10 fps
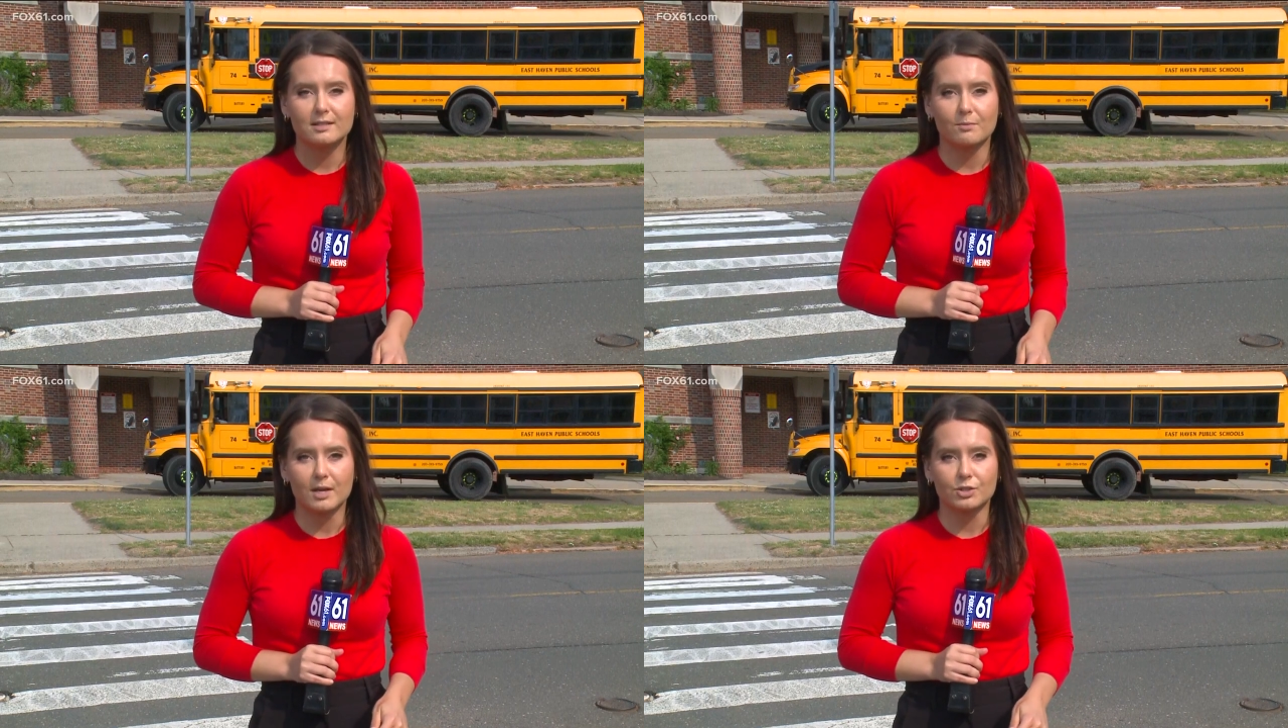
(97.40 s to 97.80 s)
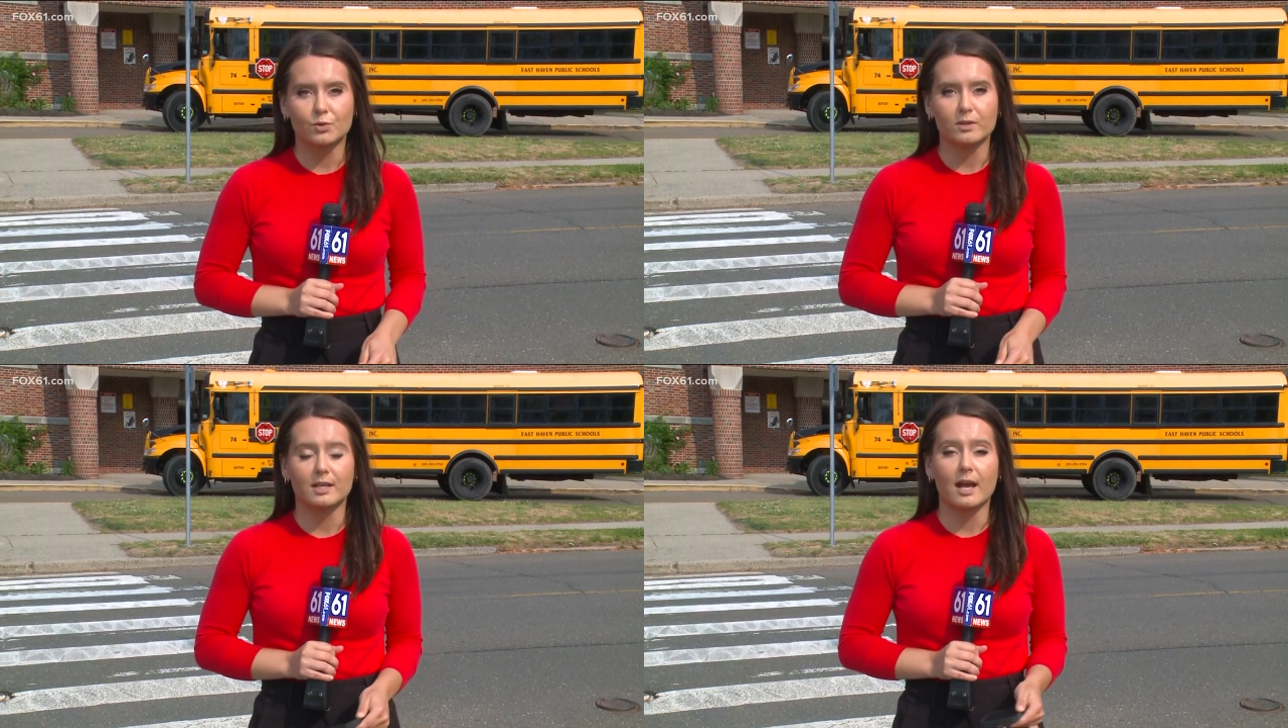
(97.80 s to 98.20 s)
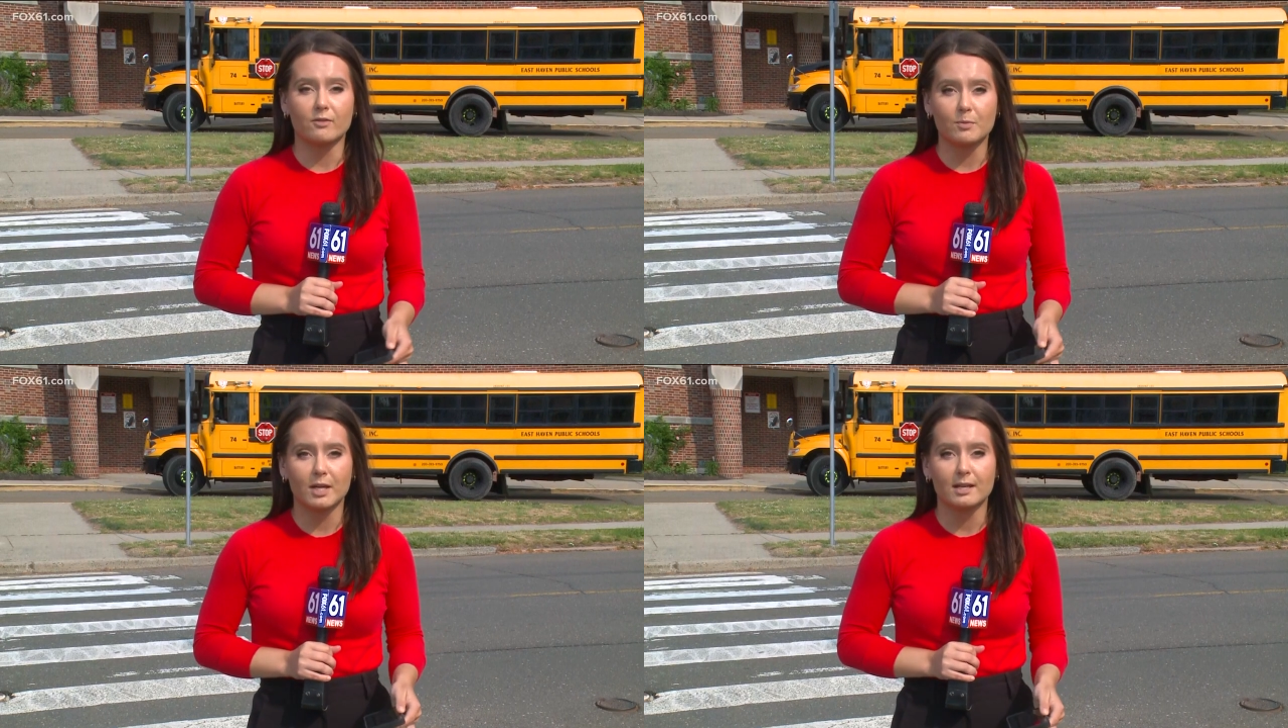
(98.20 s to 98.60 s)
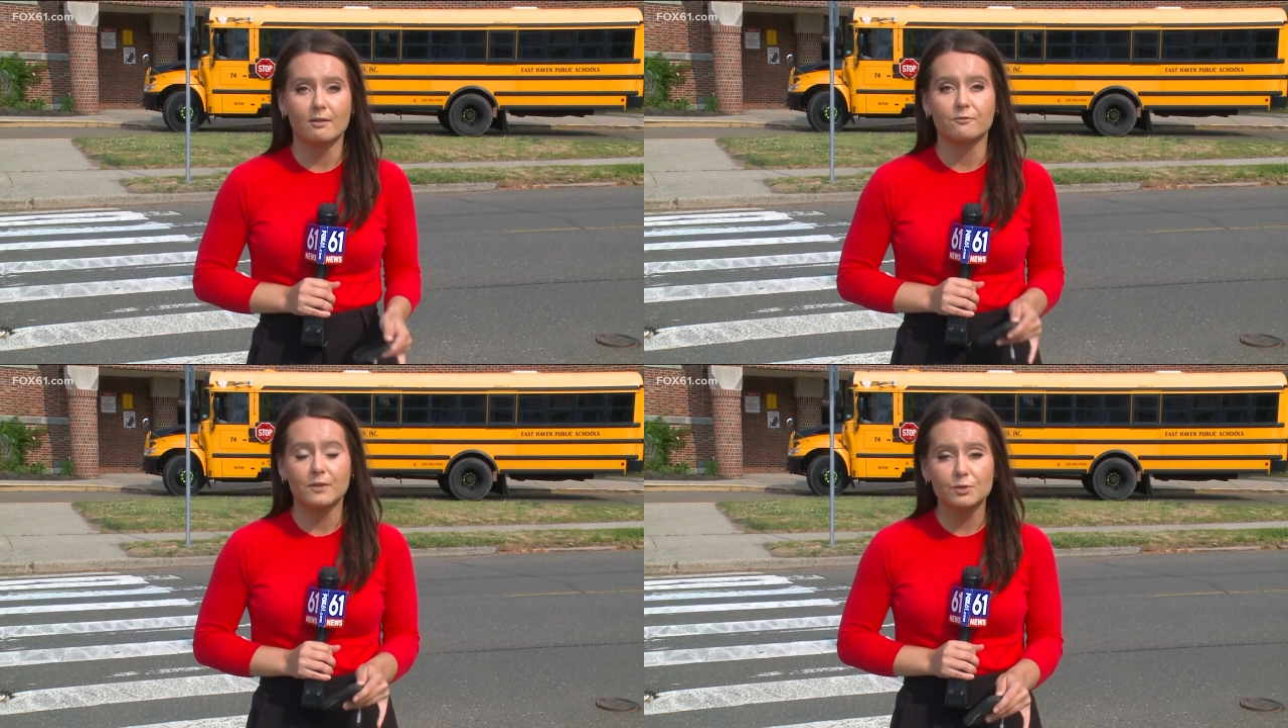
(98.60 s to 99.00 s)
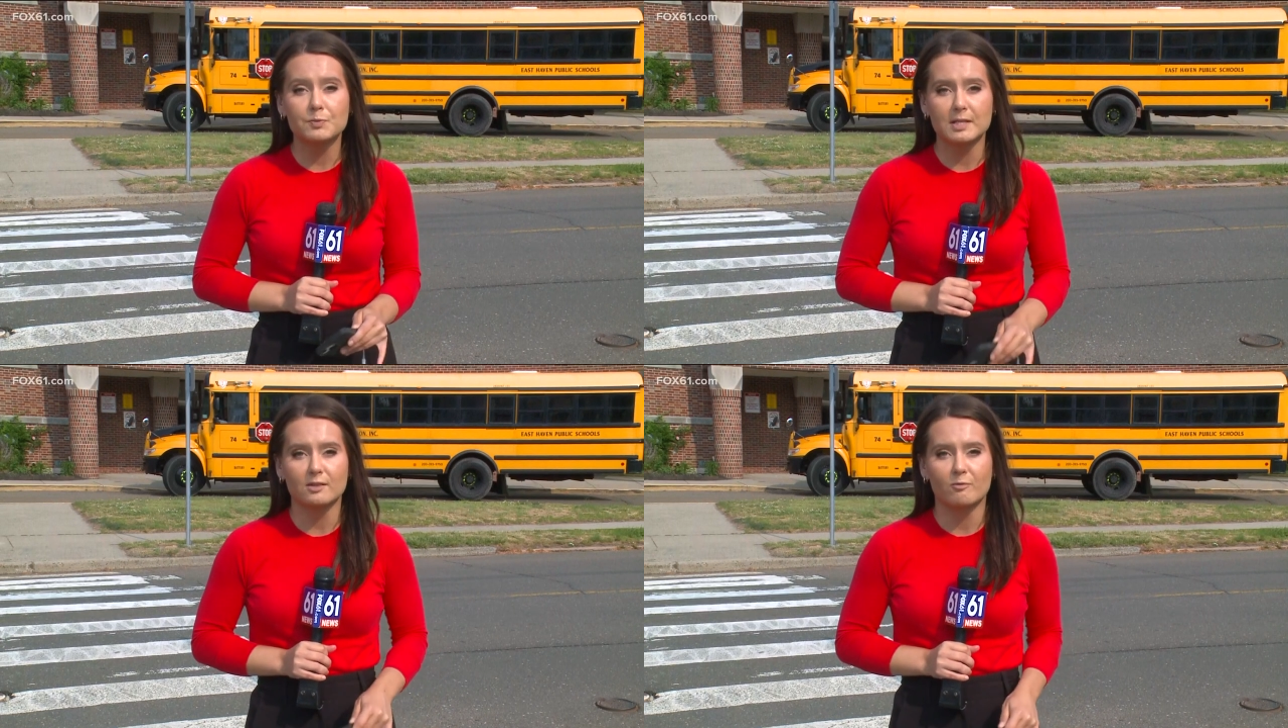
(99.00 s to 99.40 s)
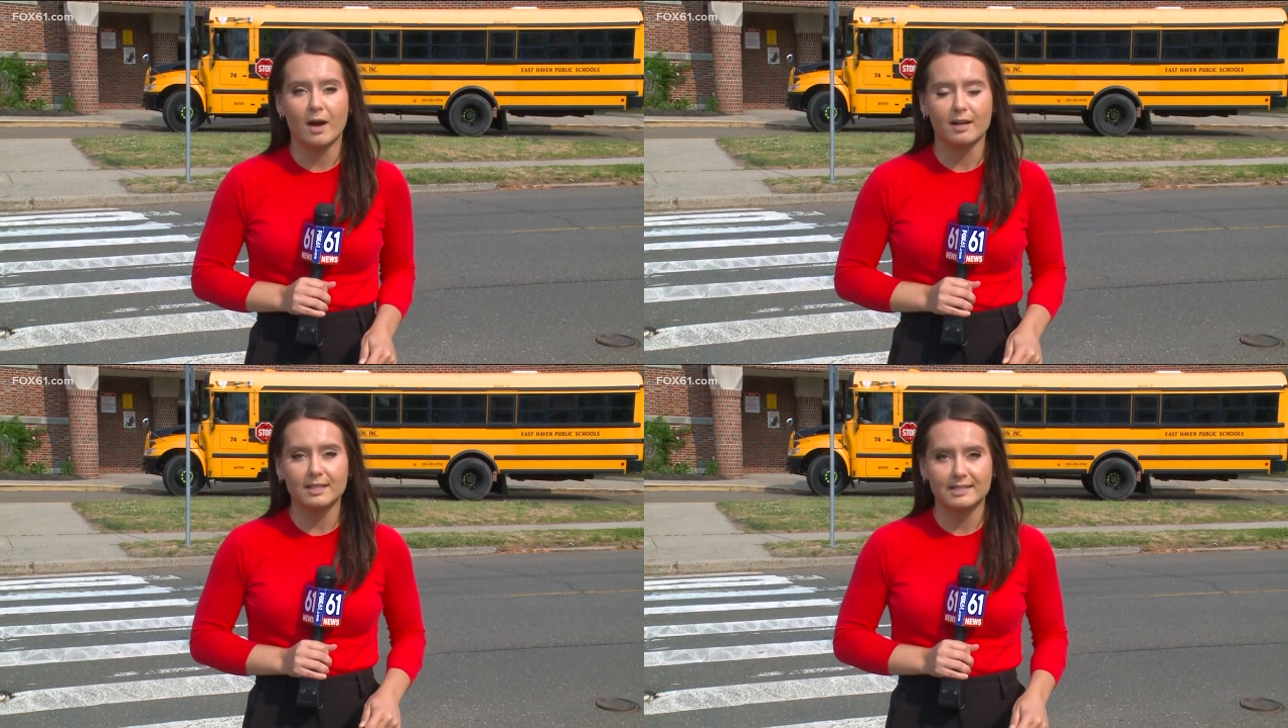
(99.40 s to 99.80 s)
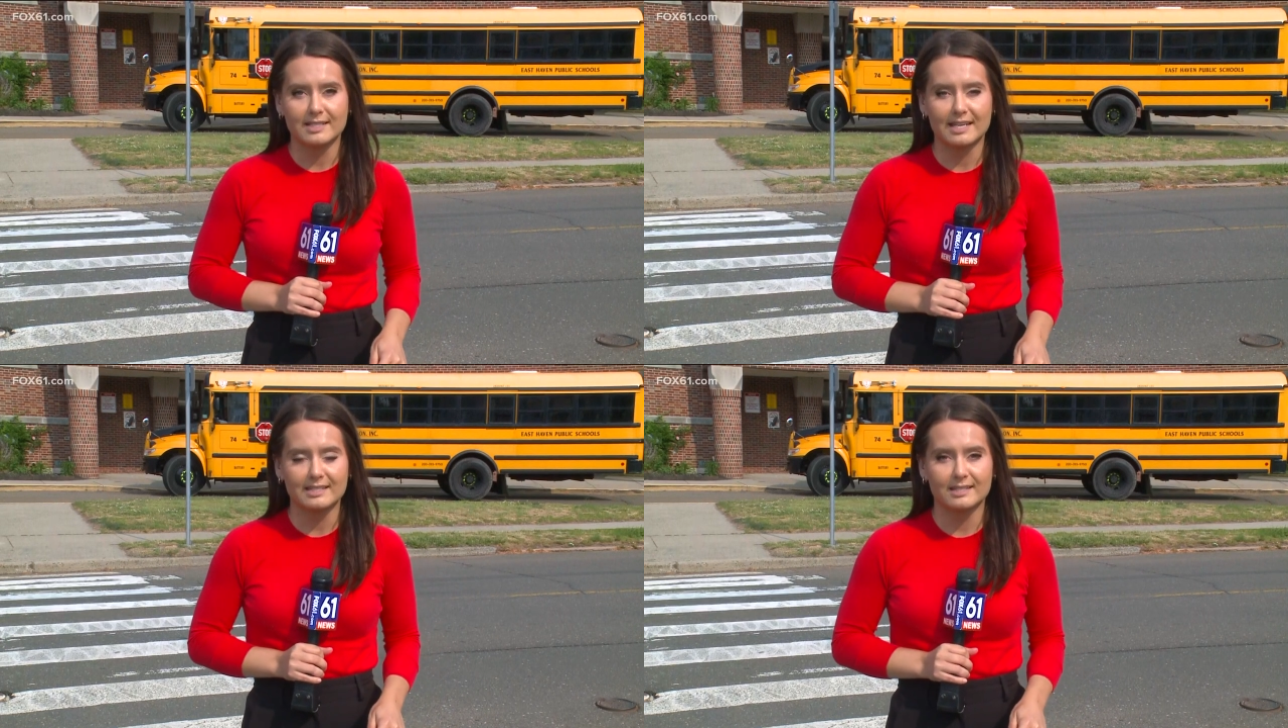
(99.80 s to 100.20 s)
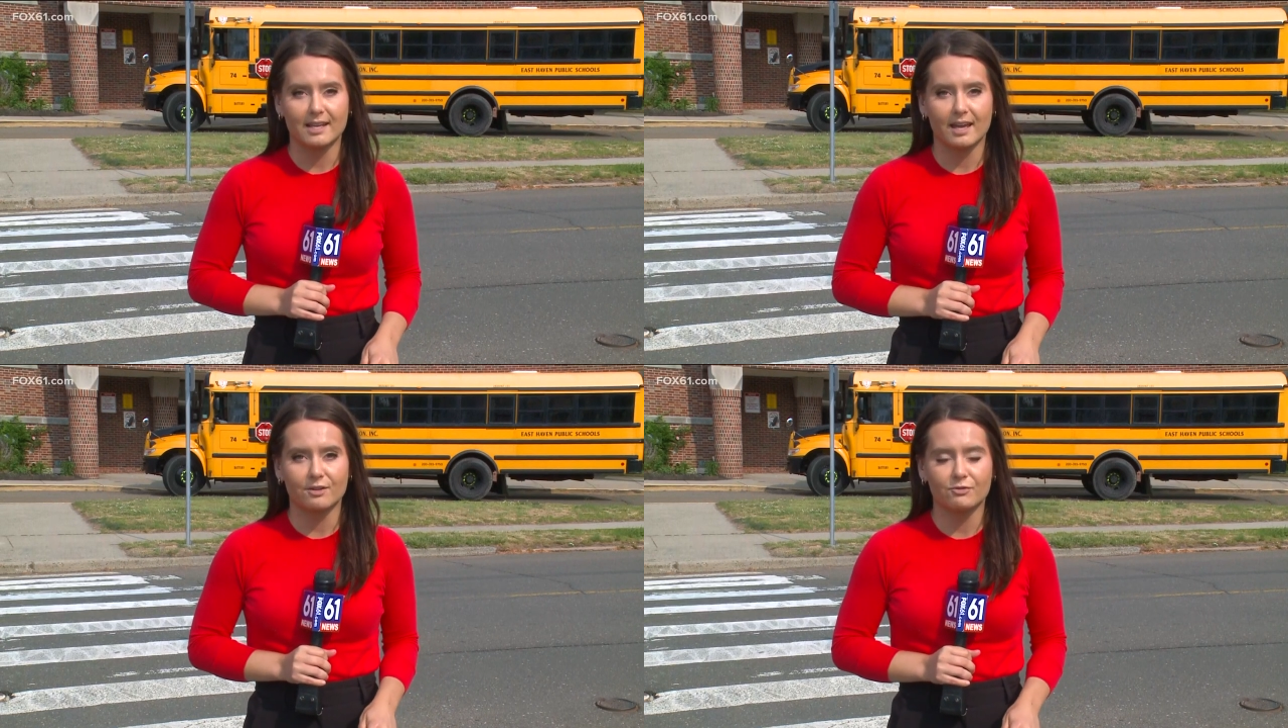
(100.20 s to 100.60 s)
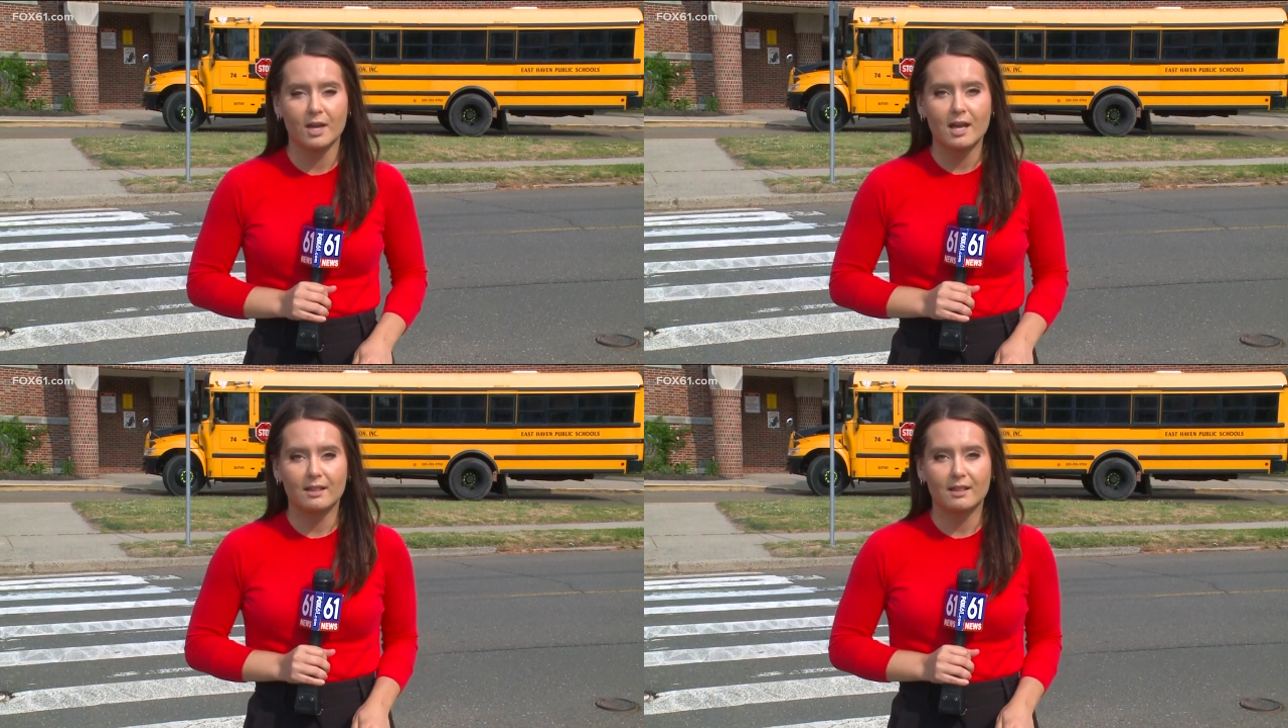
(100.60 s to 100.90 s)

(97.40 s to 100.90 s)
to make sure that everybody feels peace of mind and stays safe.